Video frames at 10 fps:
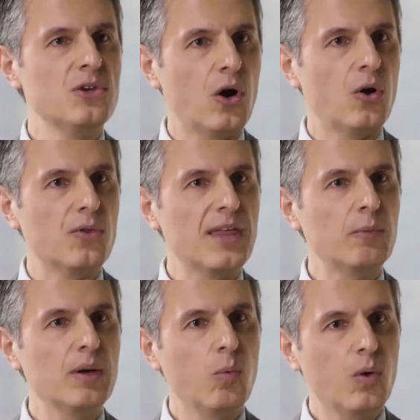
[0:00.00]
know
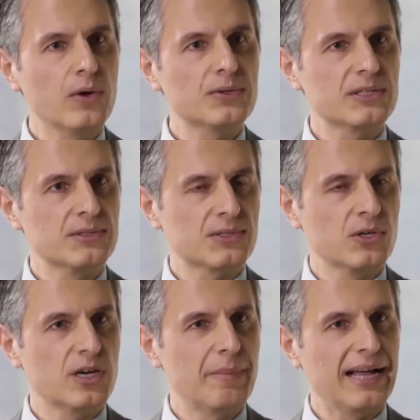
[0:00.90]
that we weren't
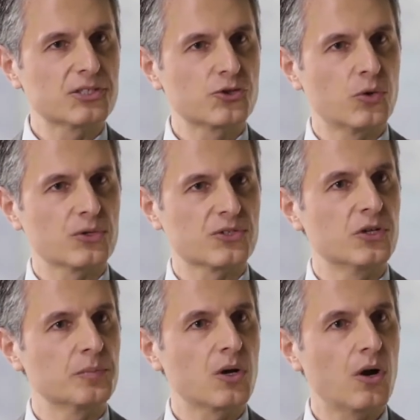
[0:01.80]
concerned about
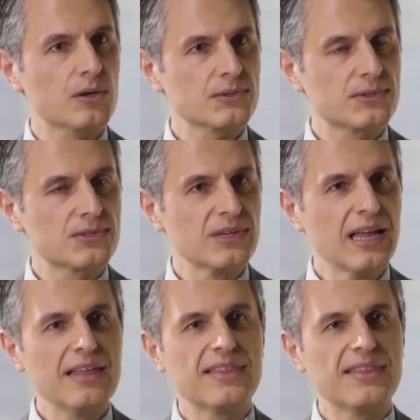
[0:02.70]
short-term costs,